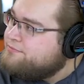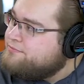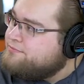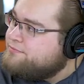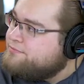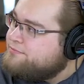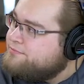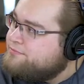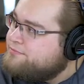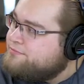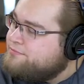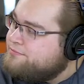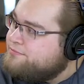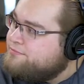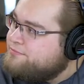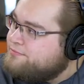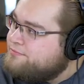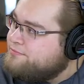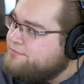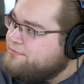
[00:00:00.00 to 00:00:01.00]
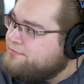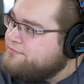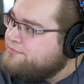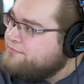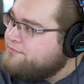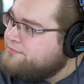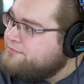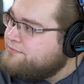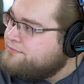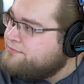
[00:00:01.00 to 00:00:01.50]

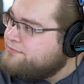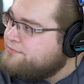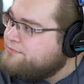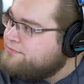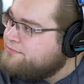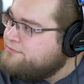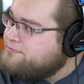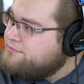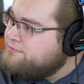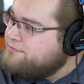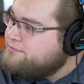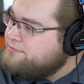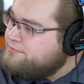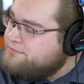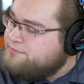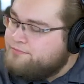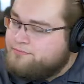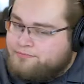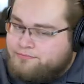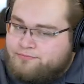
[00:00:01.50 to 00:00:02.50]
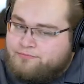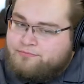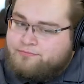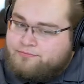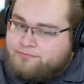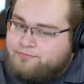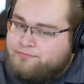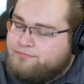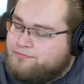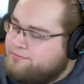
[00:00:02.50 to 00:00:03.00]

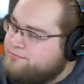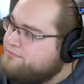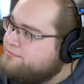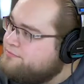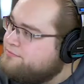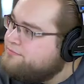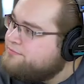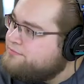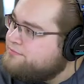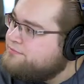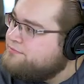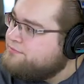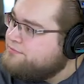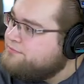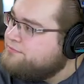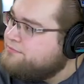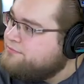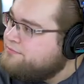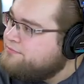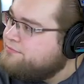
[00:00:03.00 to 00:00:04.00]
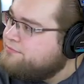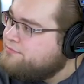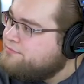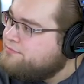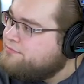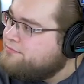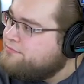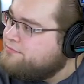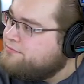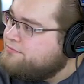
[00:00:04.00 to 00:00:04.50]

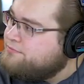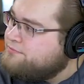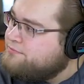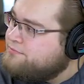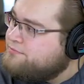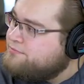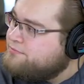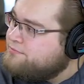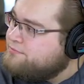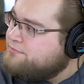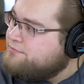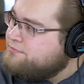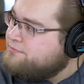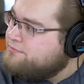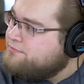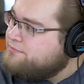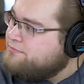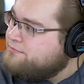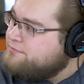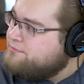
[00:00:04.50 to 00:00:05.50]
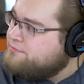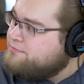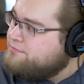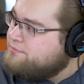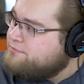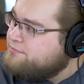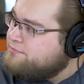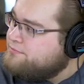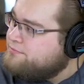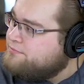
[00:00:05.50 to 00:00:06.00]

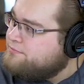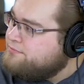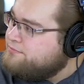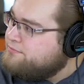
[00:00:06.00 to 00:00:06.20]
No words are spoken by the person on screen.